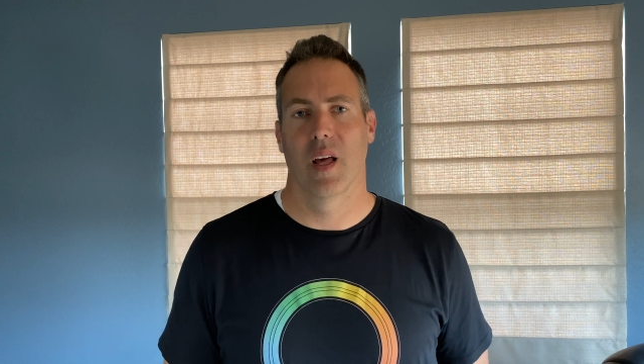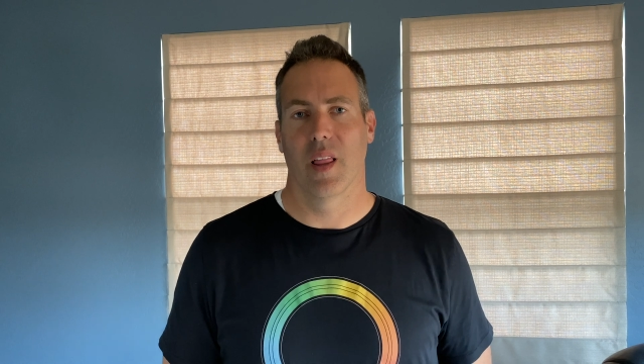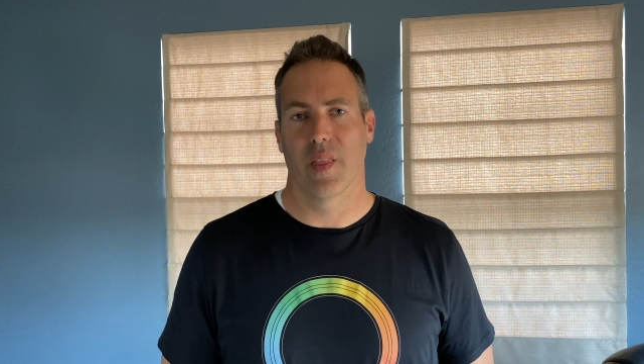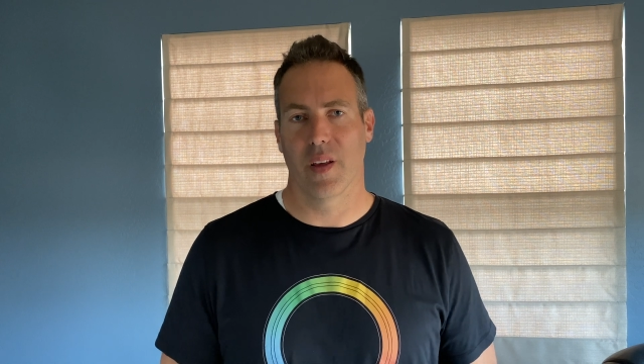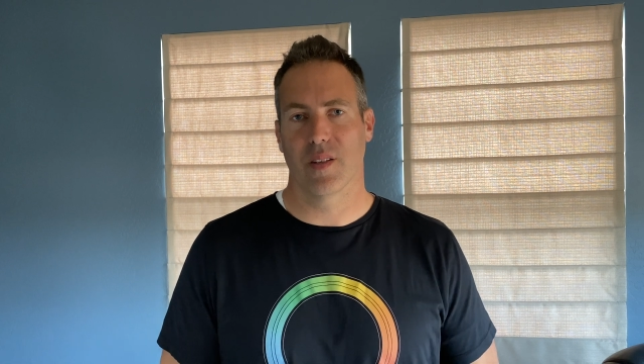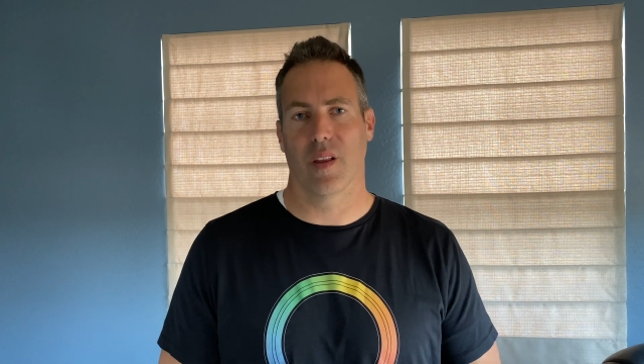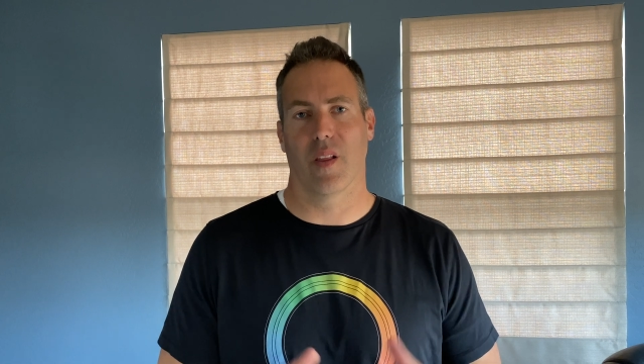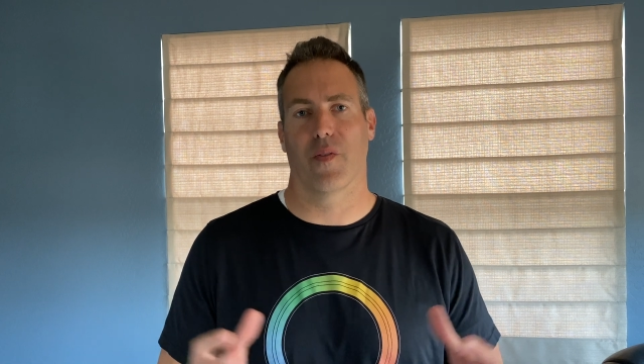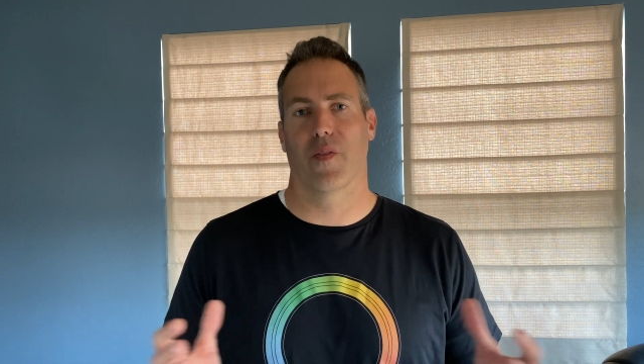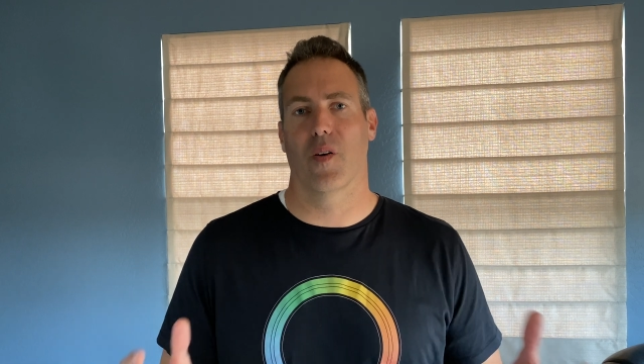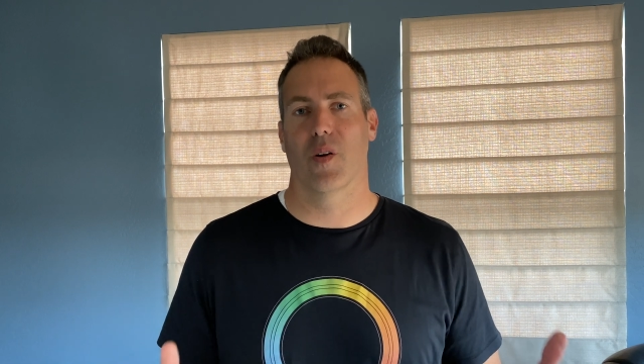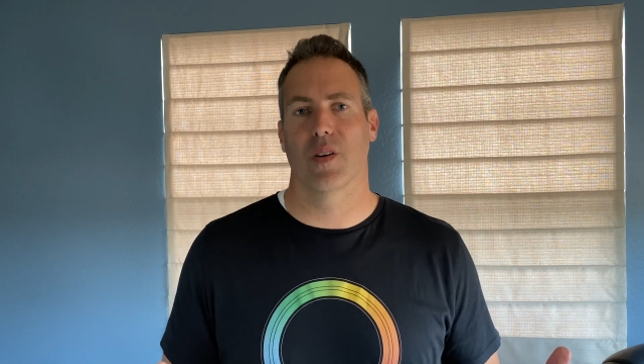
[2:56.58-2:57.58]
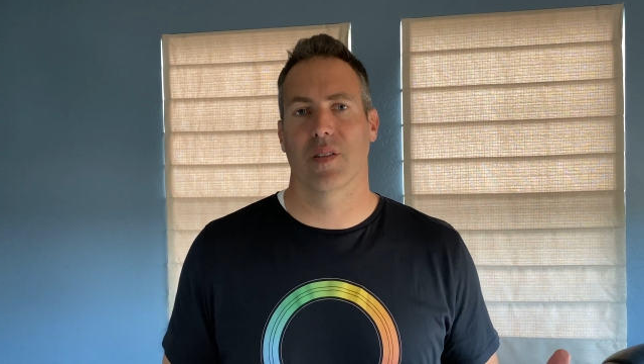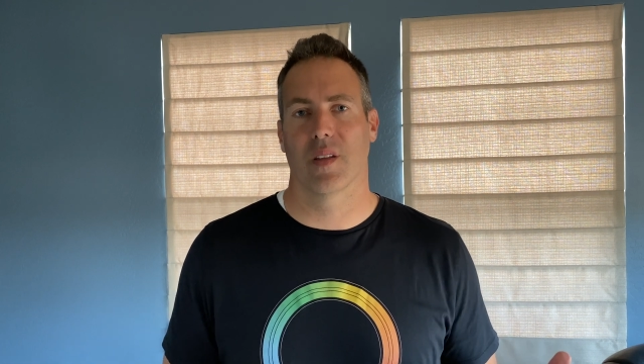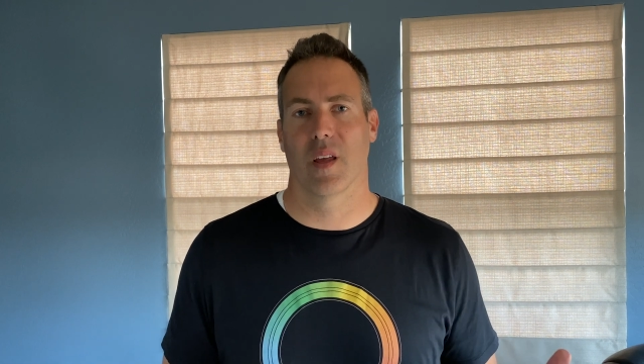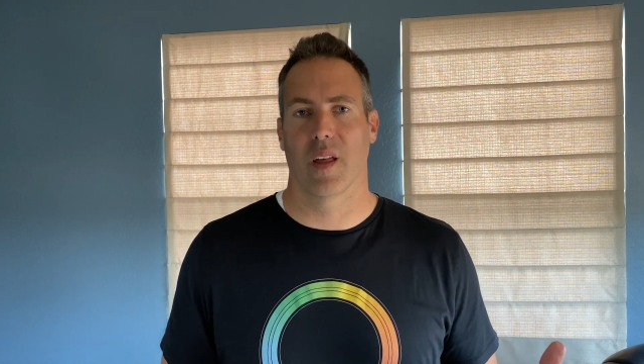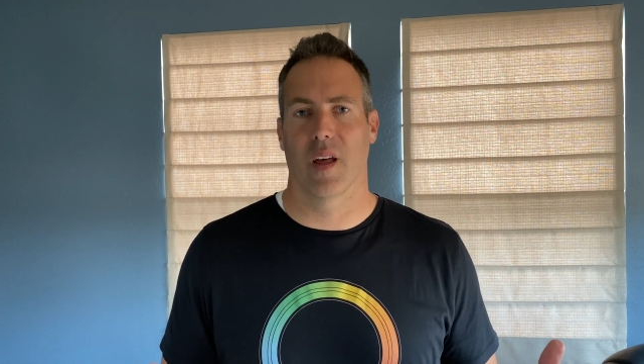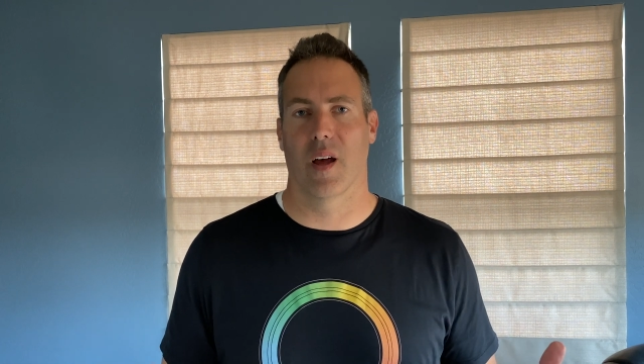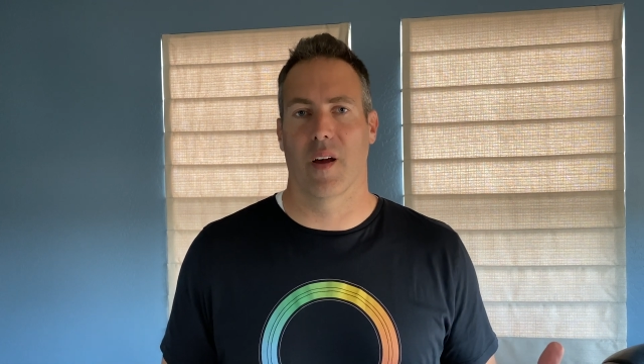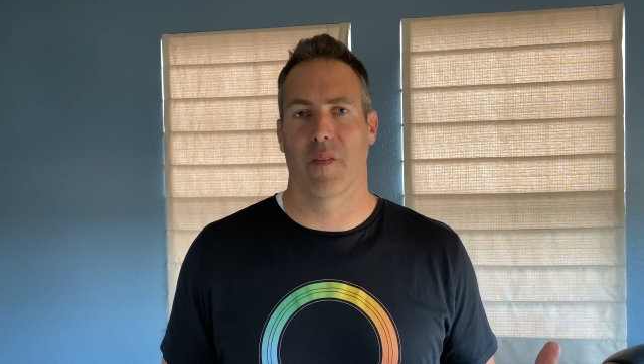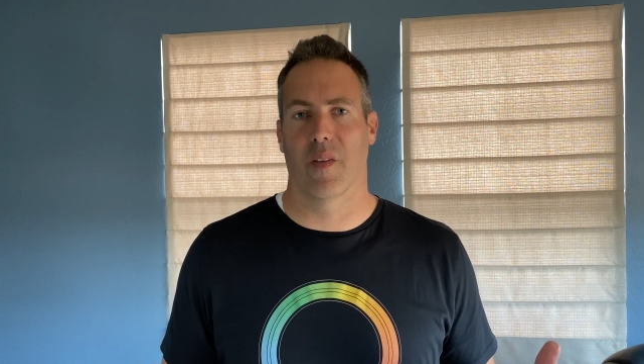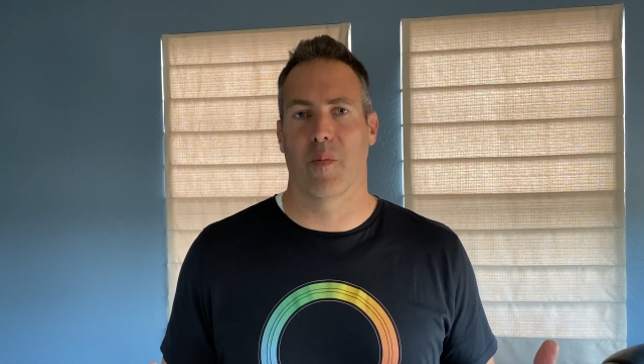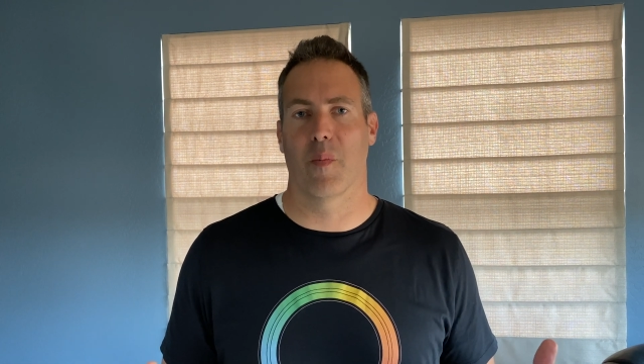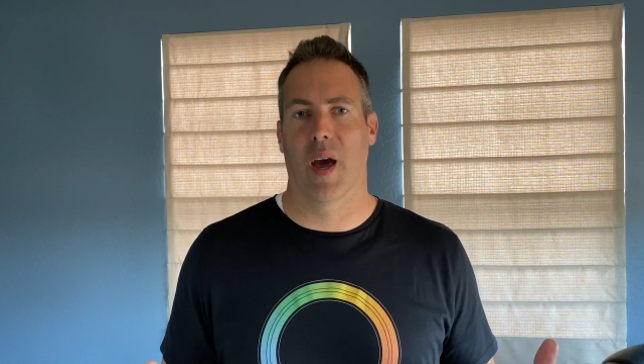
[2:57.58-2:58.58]
These are the first of
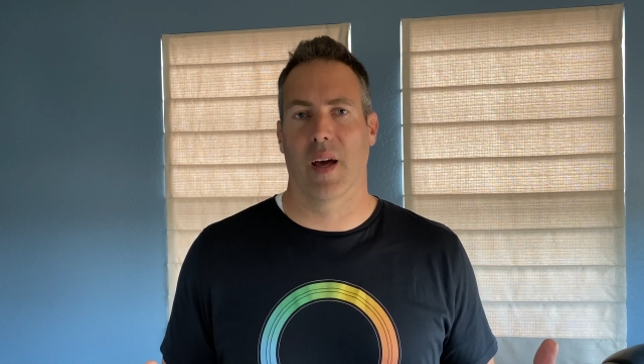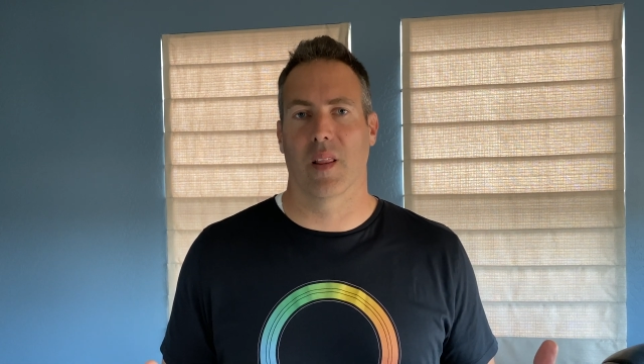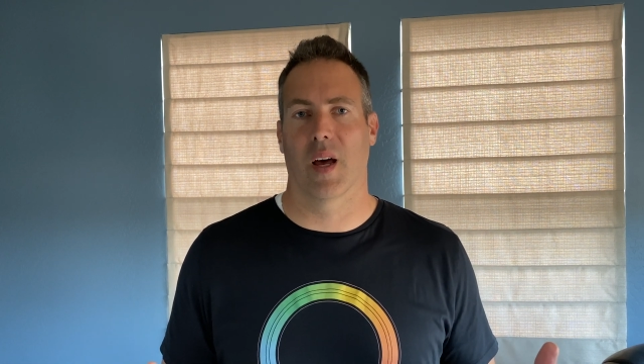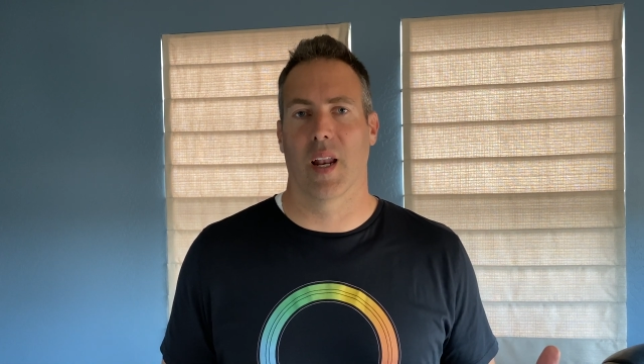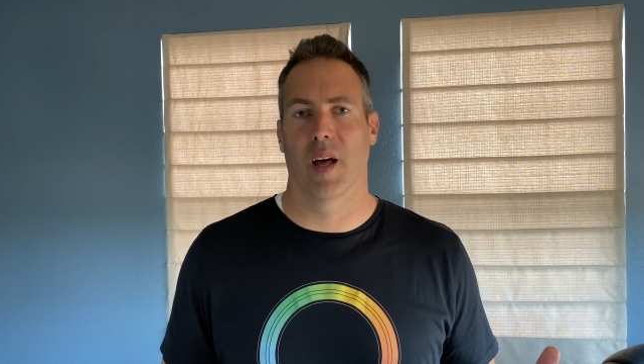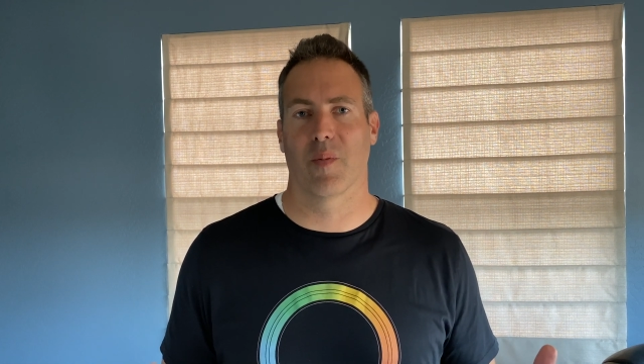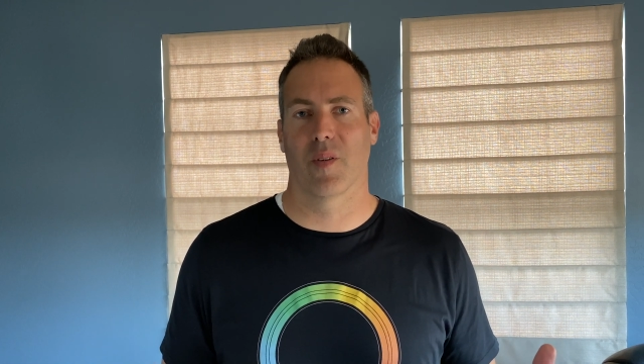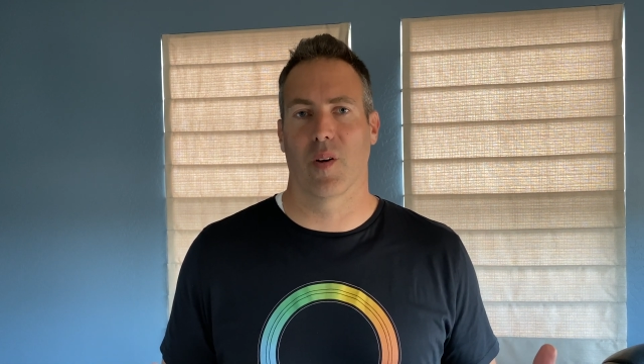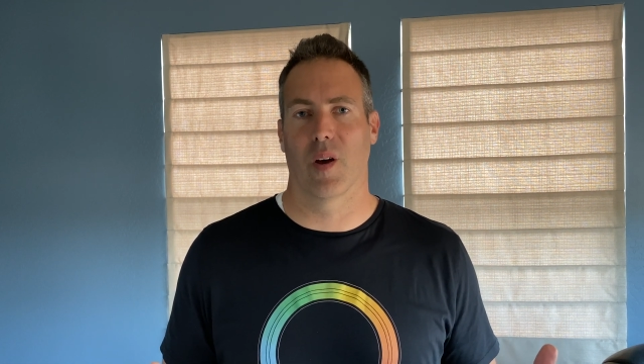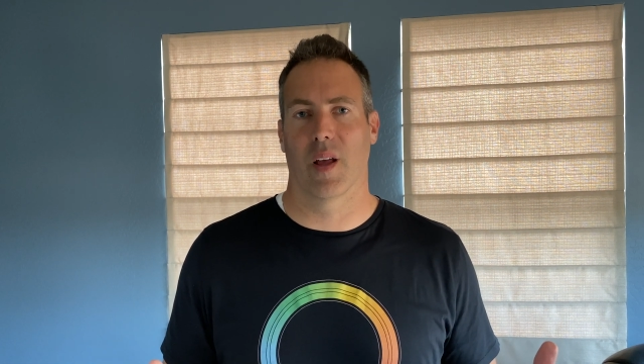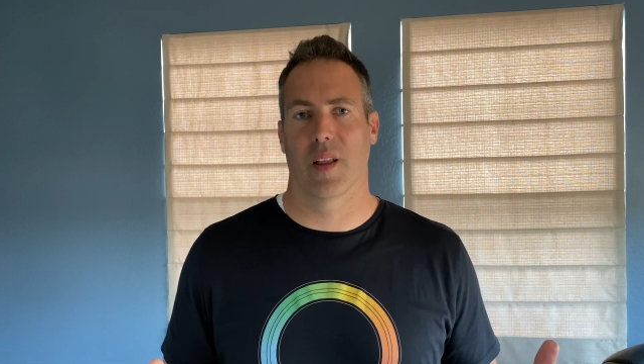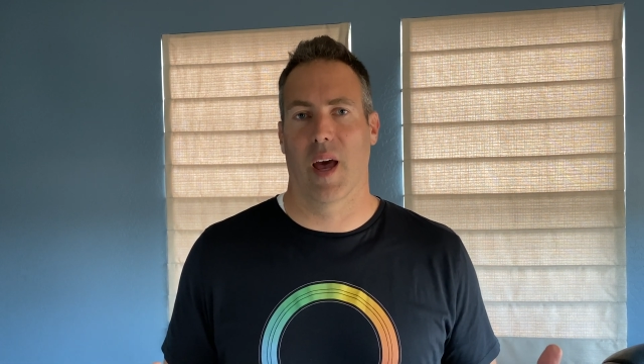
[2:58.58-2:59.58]
the Mac lineup to